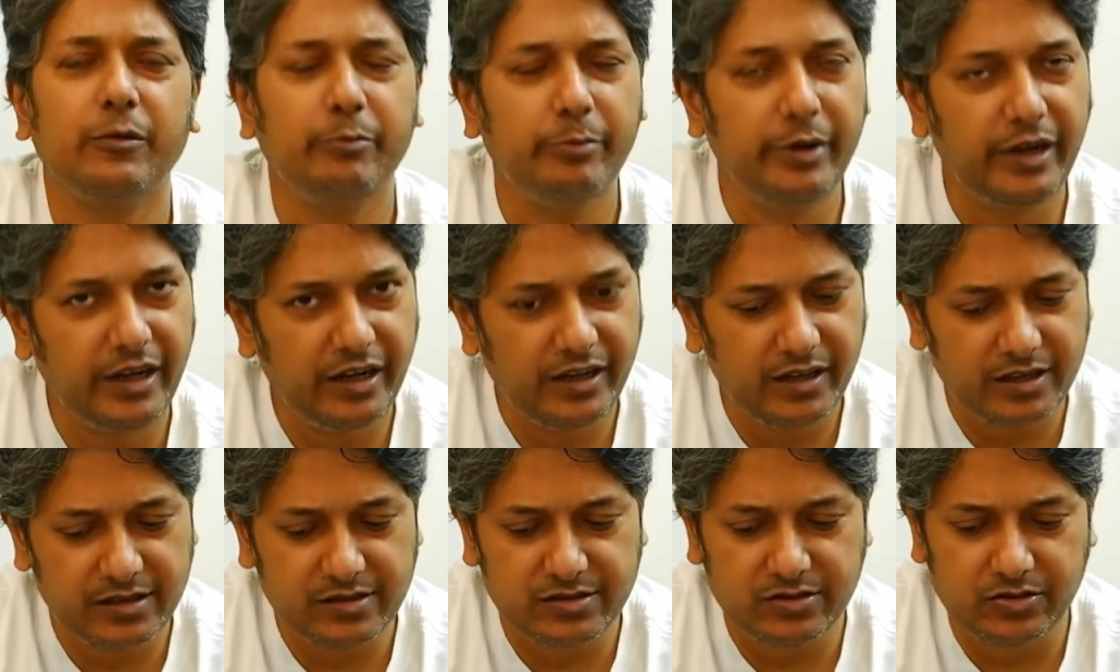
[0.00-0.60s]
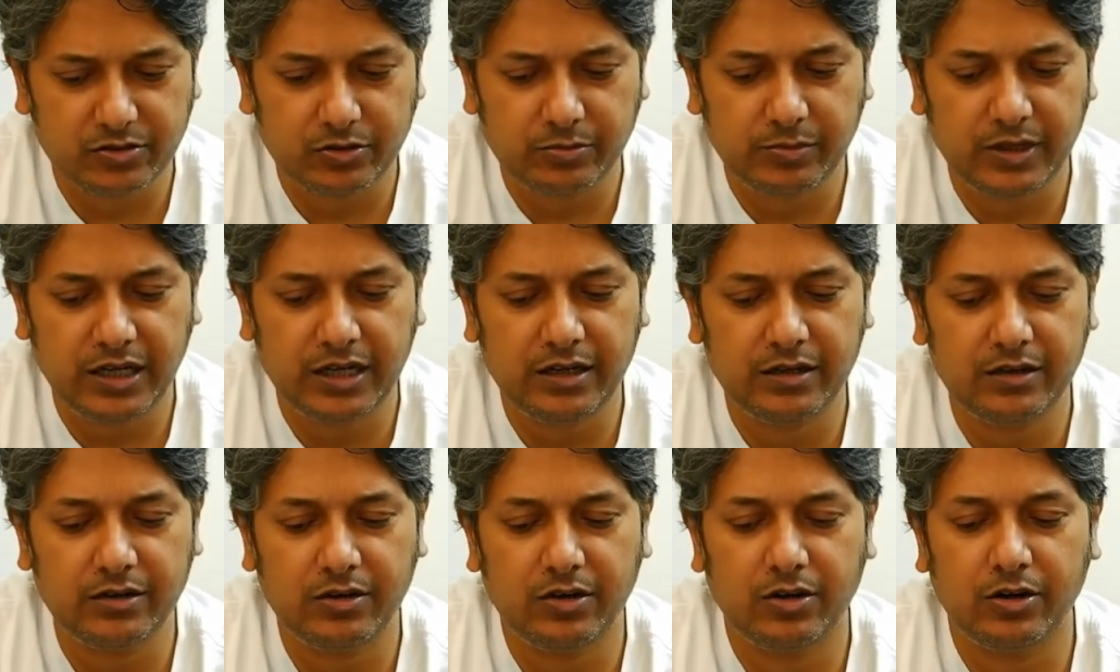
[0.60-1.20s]

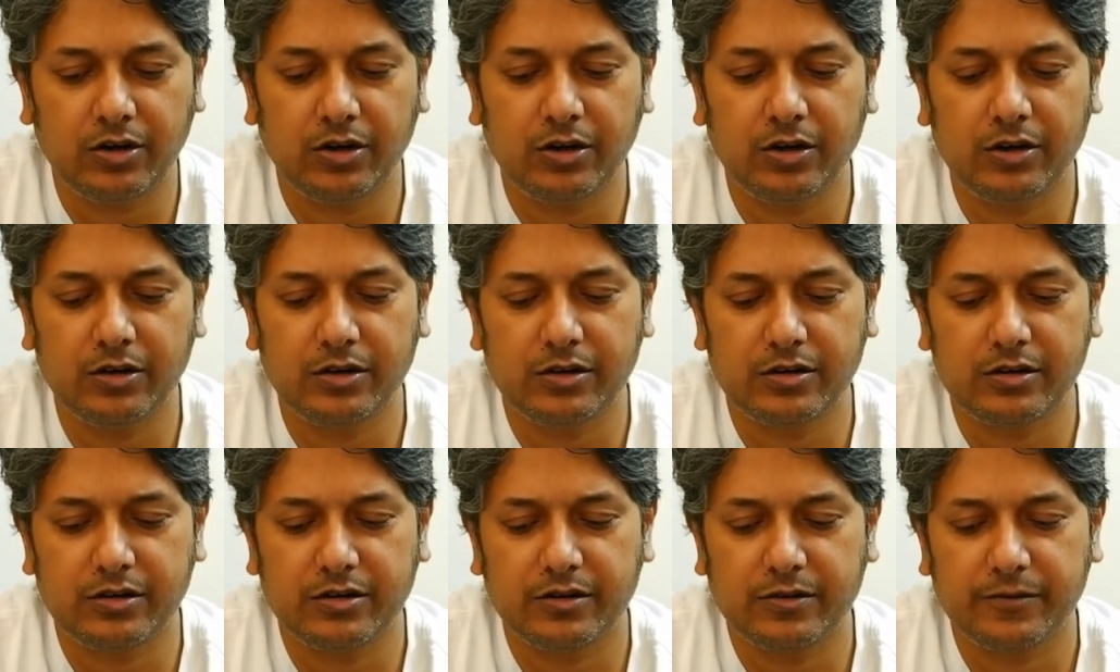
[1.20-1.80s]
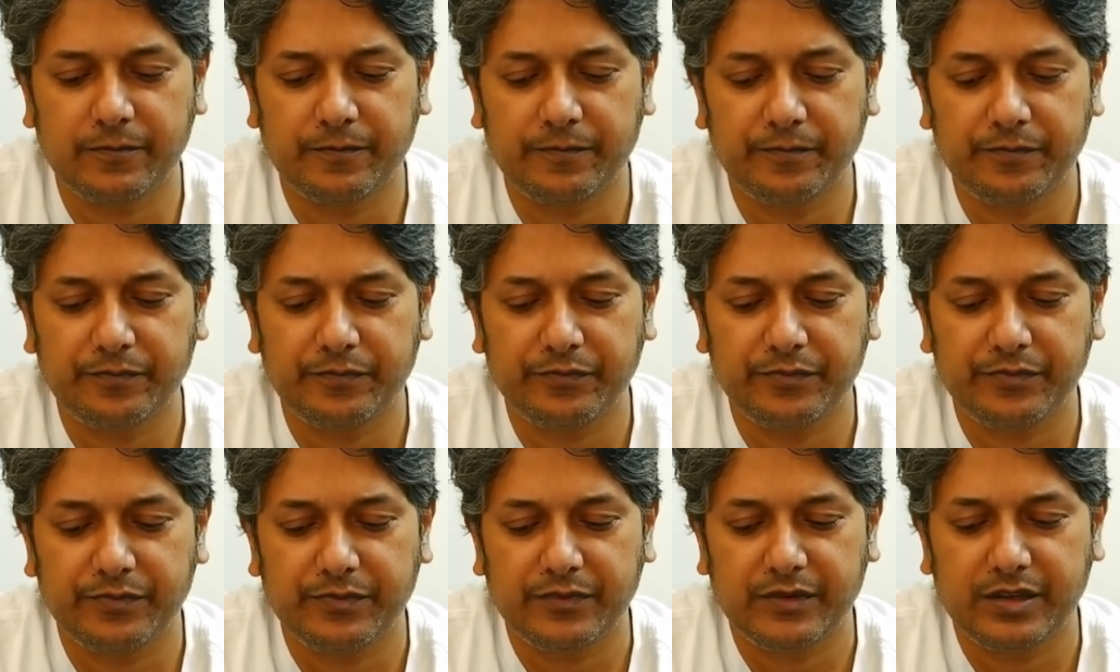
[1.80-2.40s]
Bildungsroman or
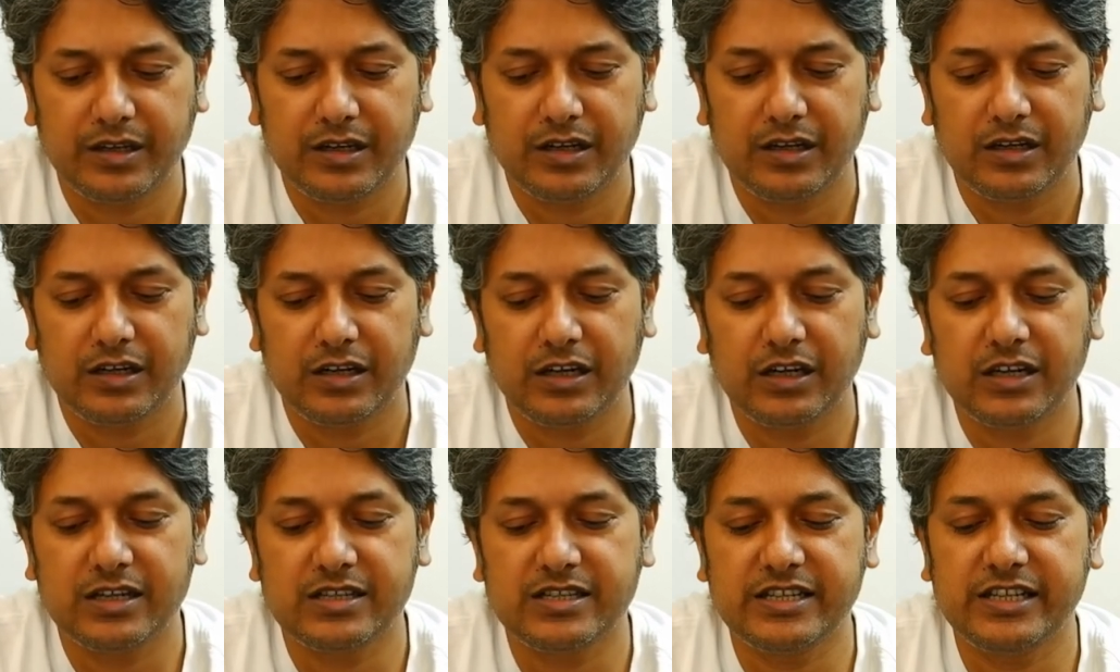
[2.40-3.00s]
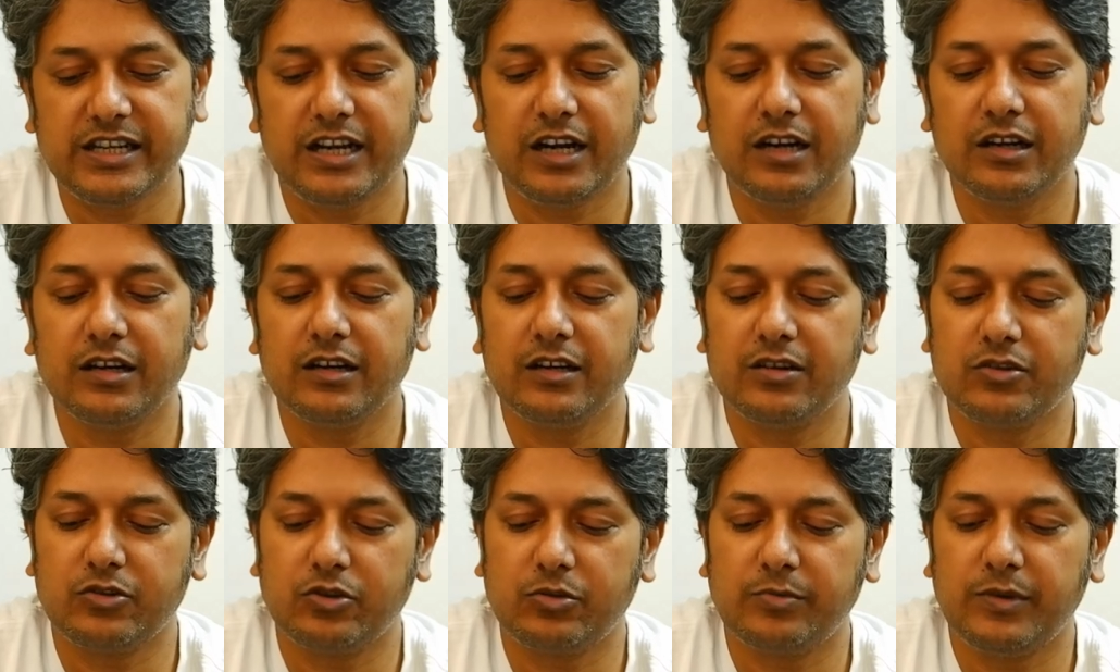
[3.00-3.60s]

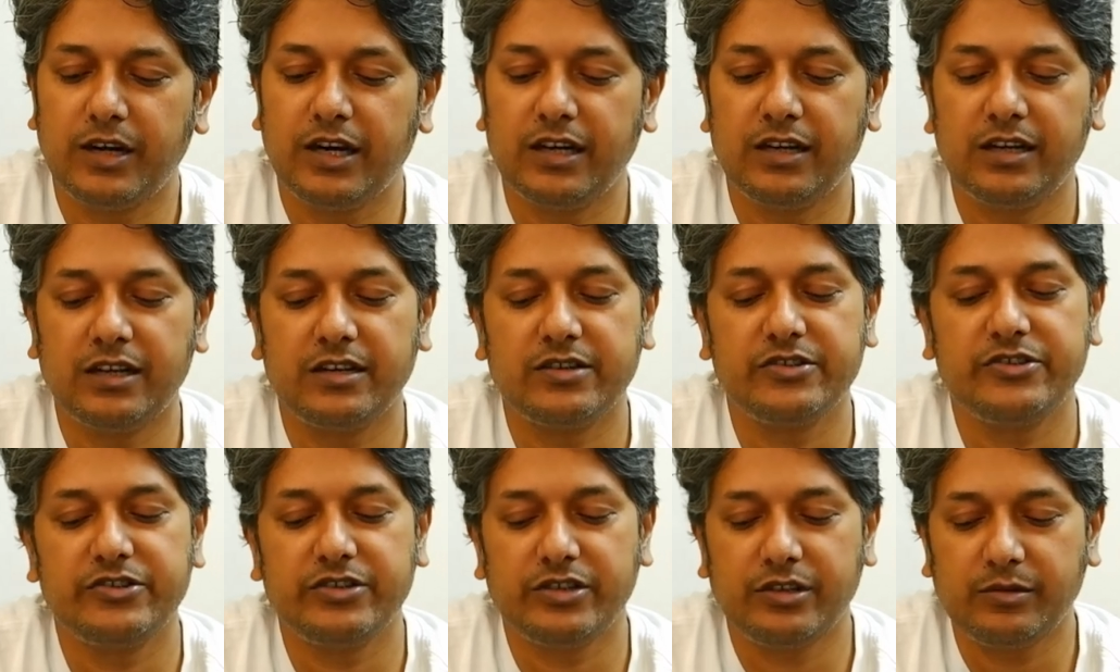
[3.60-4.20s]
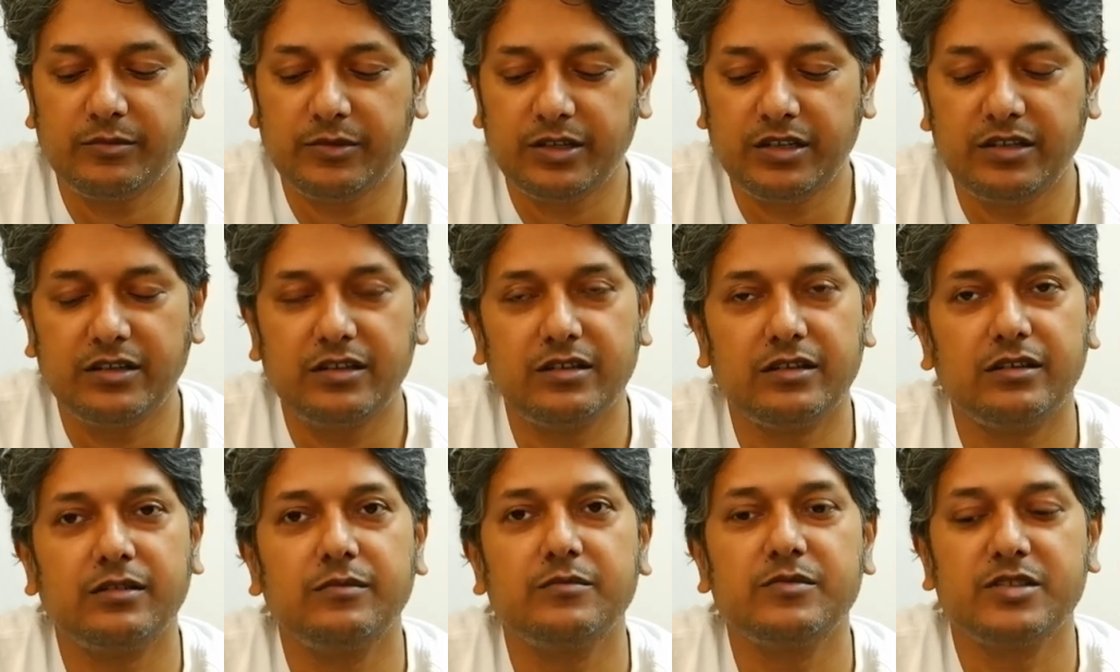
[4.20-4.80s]
Erziehungsroman are German
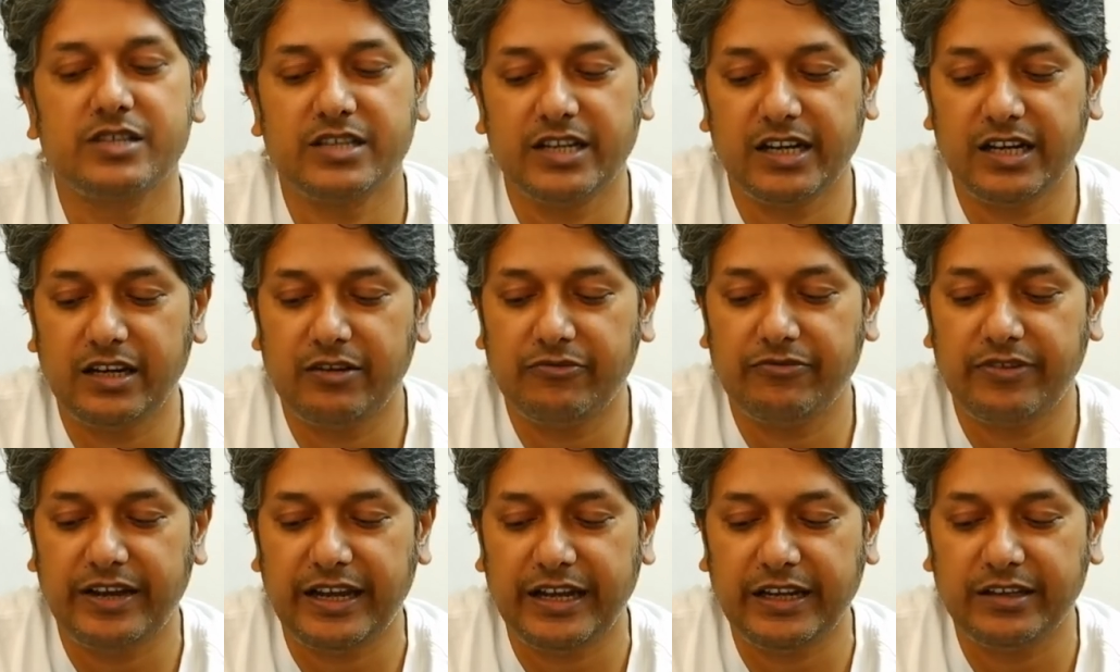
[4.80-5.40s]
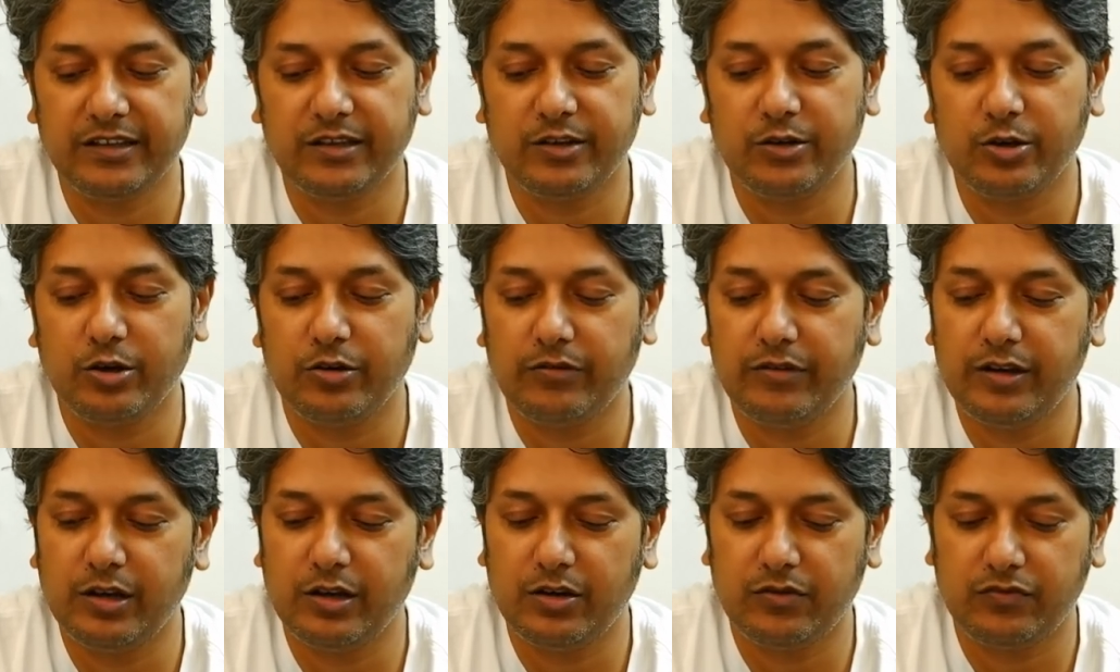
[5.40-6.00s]
terms signifying the
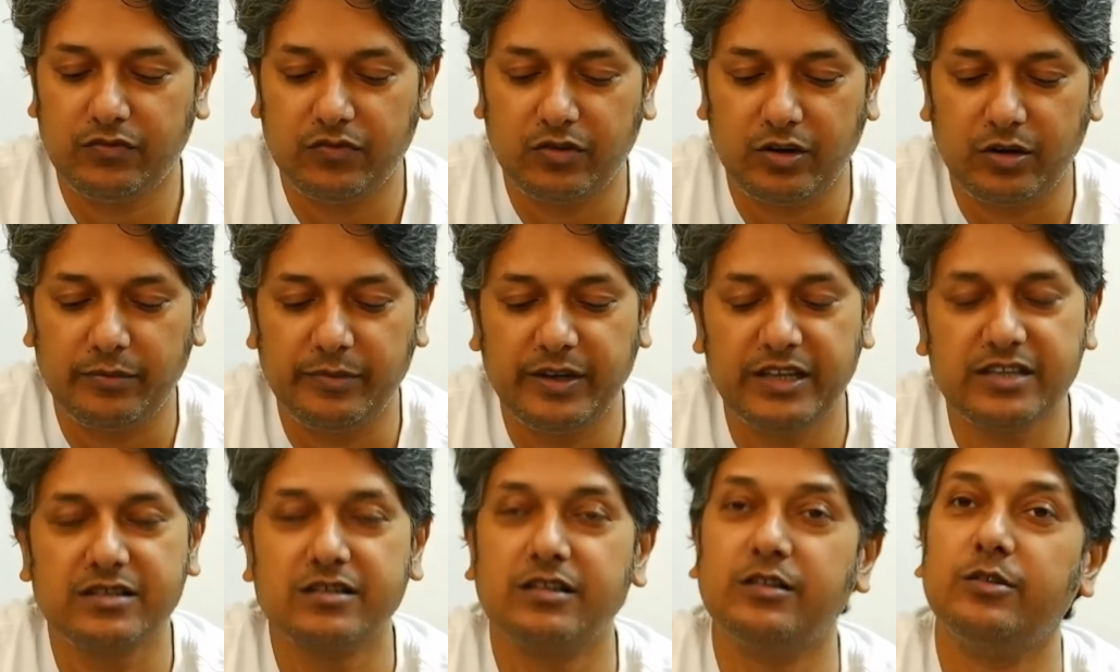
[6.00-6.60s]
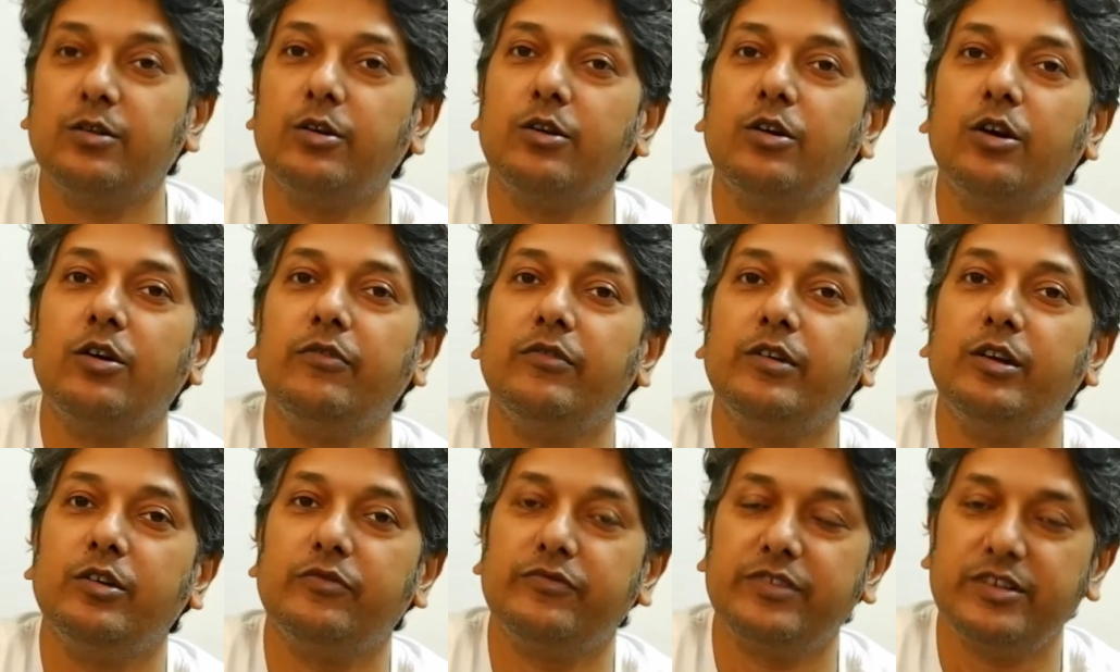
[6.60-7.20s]
novel of formation or
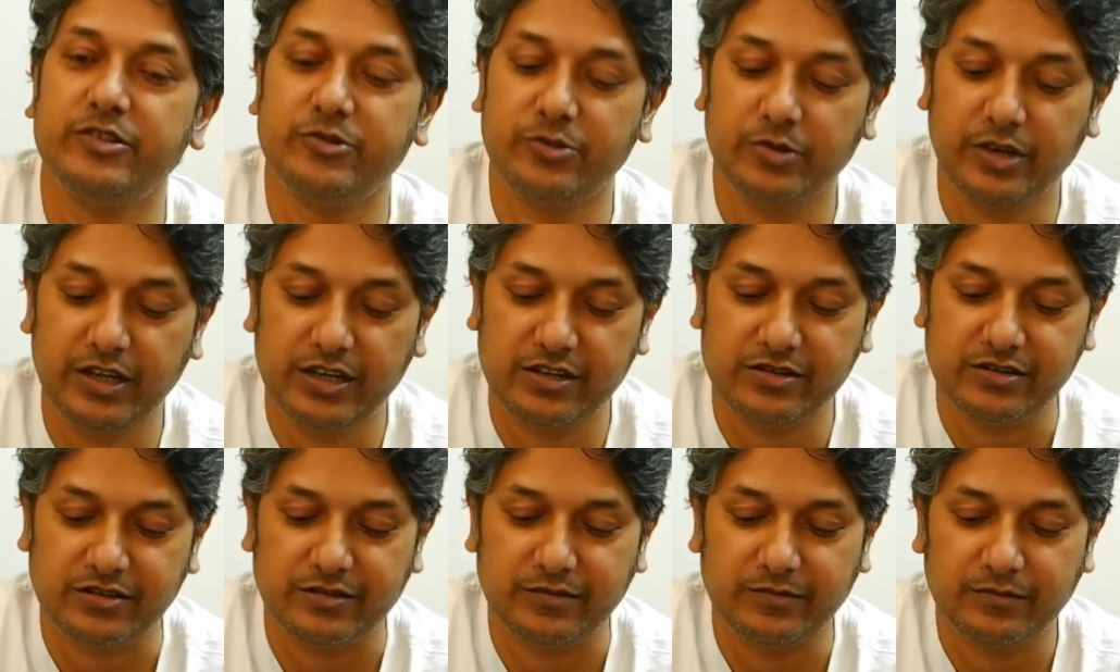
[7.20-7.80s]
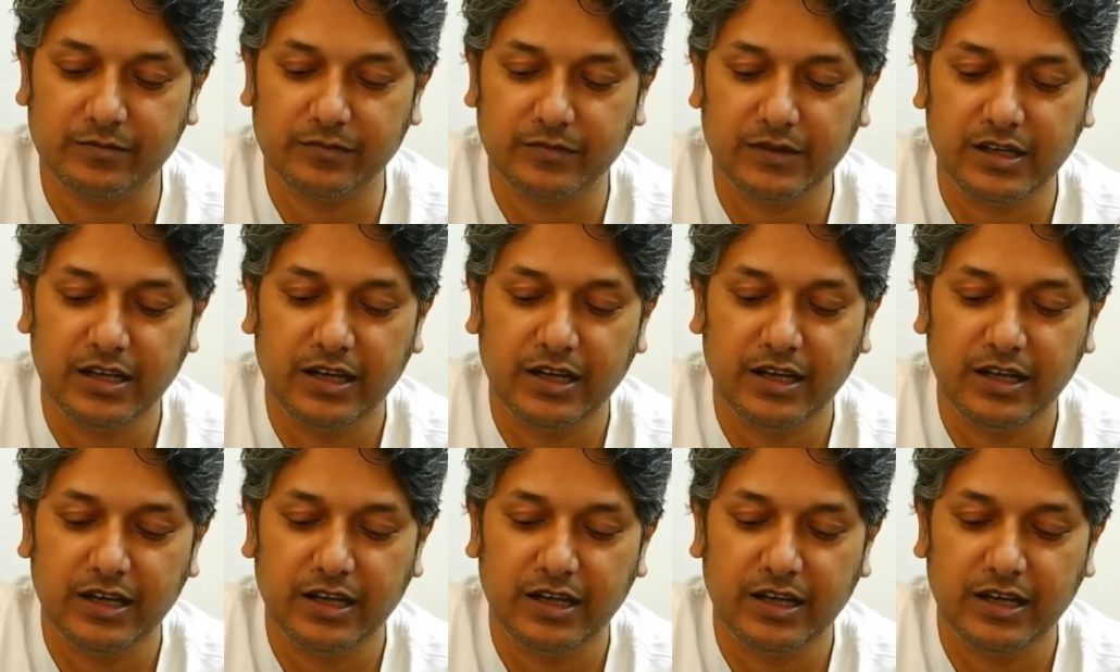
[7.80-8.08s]
novel of education.